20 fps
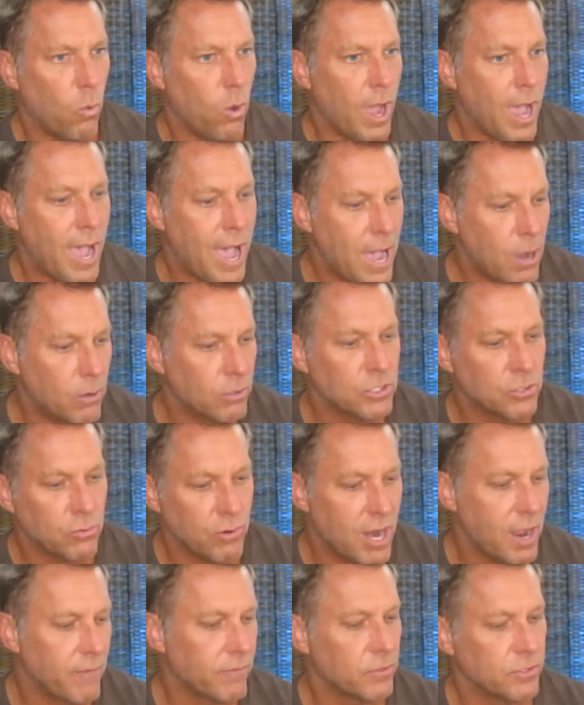how
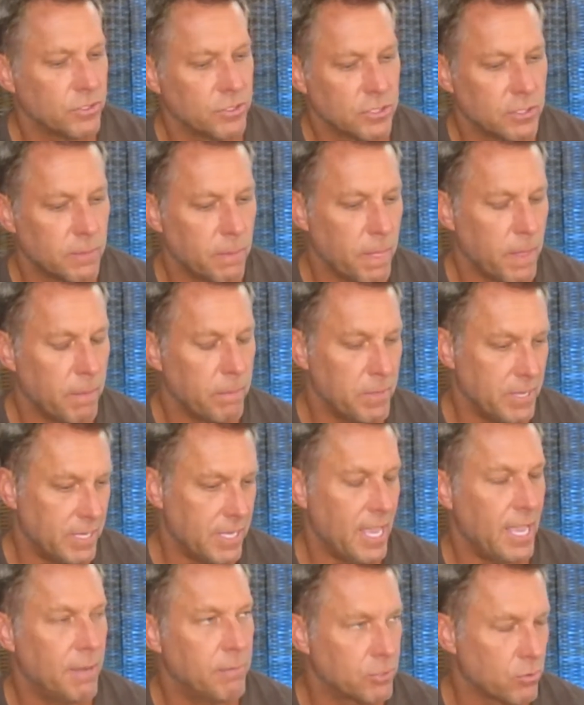travelers
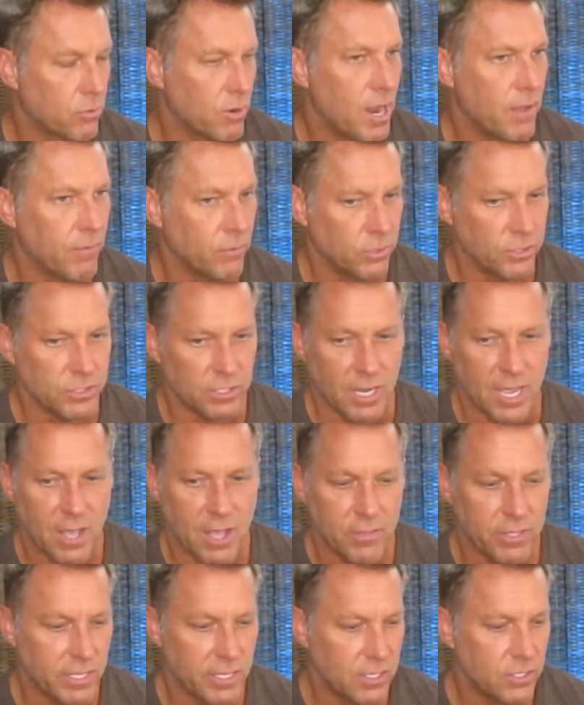became travelers and
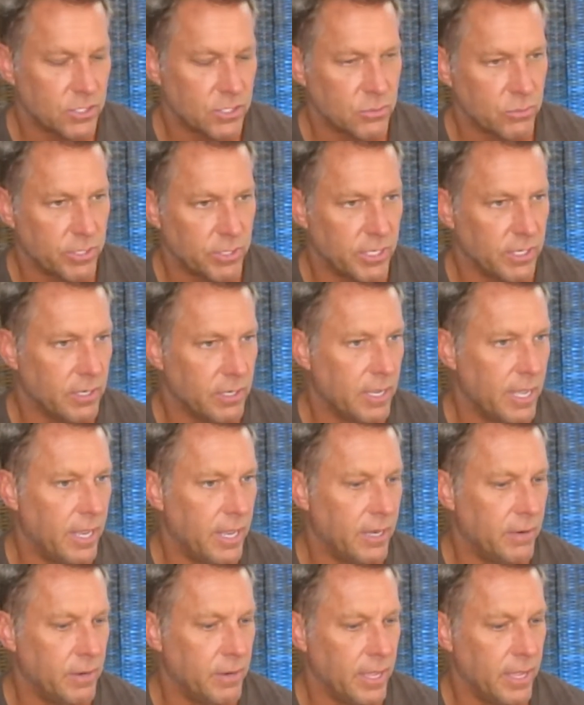how the industry and
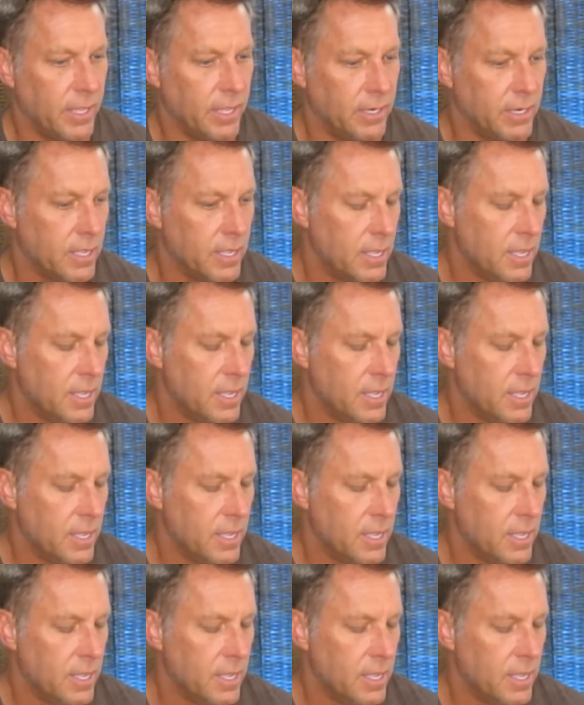and and